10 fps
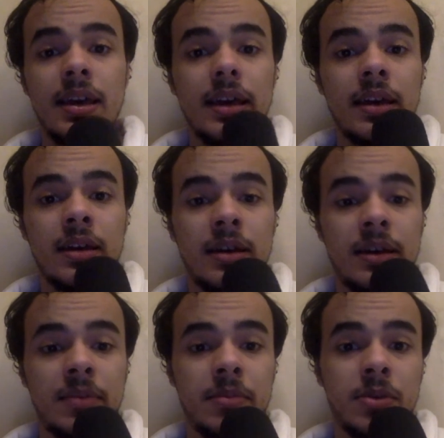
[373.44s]
in
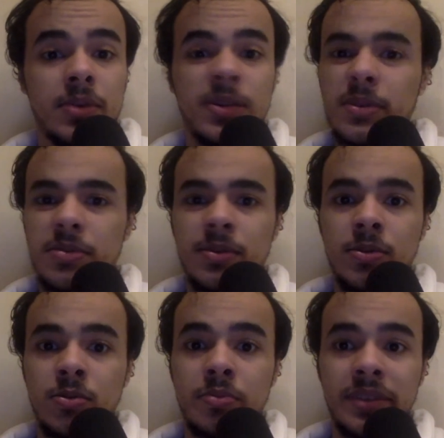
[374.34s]
midweek which
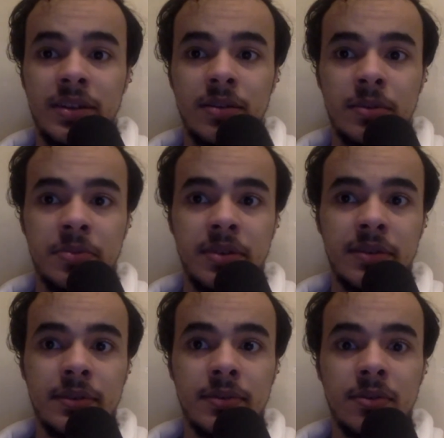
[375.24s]
we'll bring you a
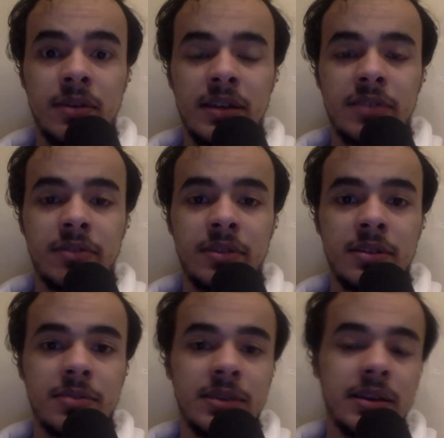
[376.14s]
preview for later on
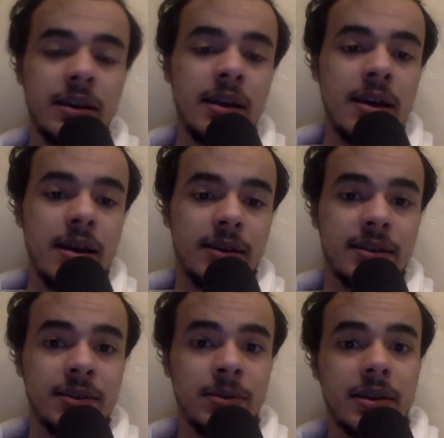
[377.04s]
this week.
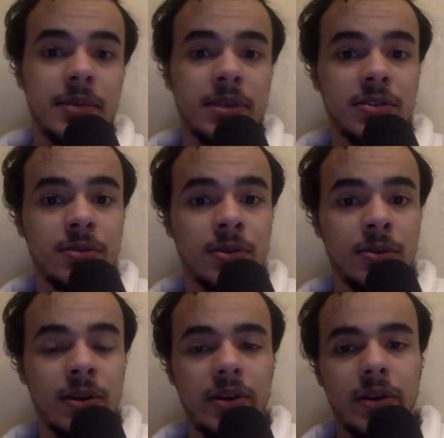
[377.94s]
Until then, make sure you
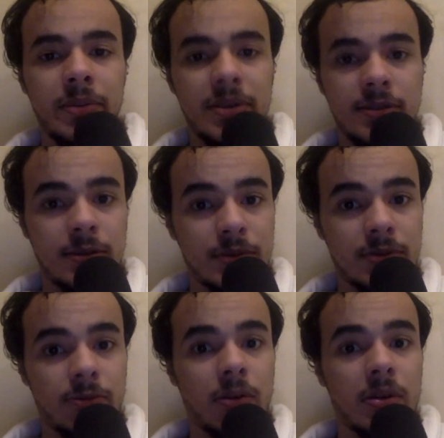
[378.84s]
like, comment and
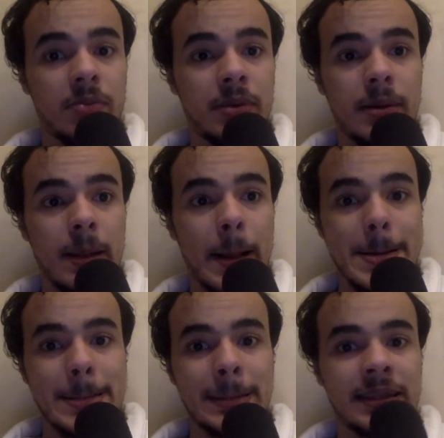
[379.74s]
subscribe.
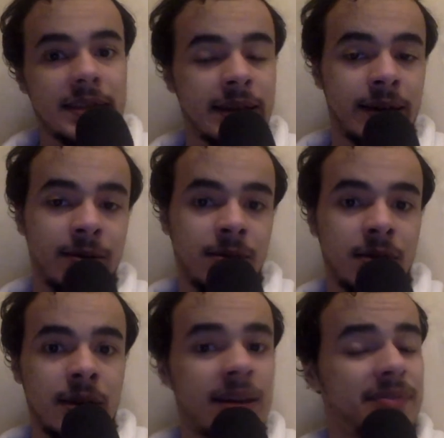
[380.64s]
Check out
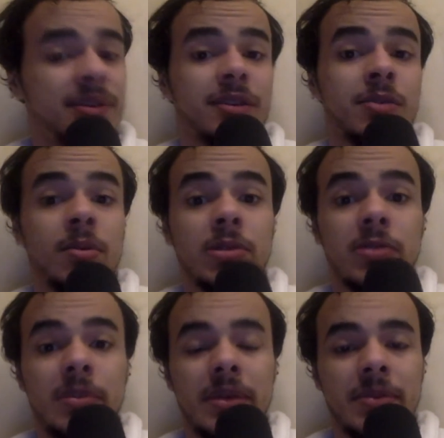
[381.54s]
our last video where we
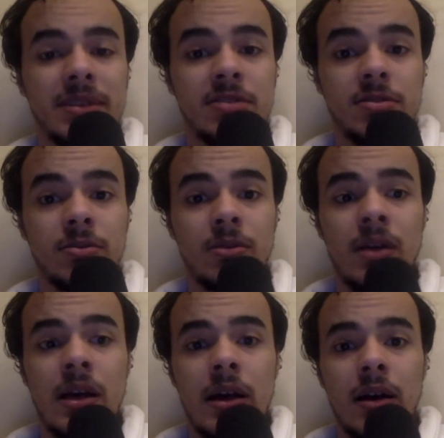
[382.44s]
talk about the potential
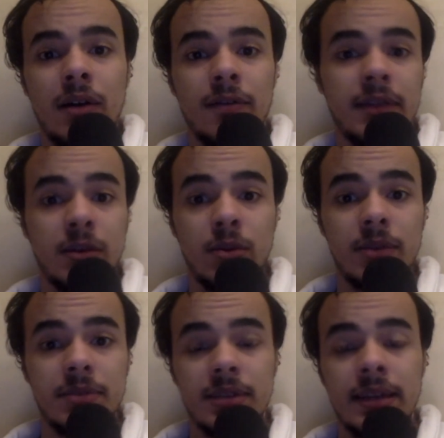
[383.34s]
of Leah
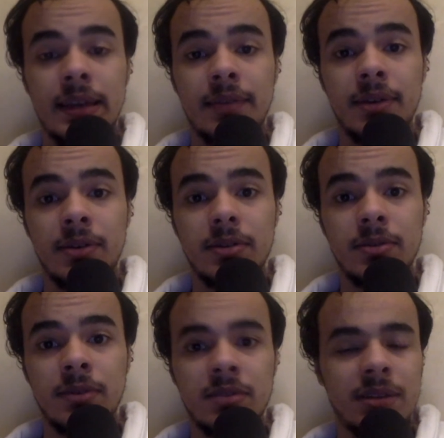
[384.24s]
Williamson leaving
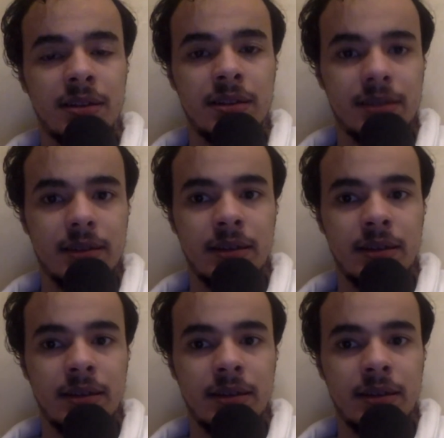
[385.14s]
Arsenal, as well as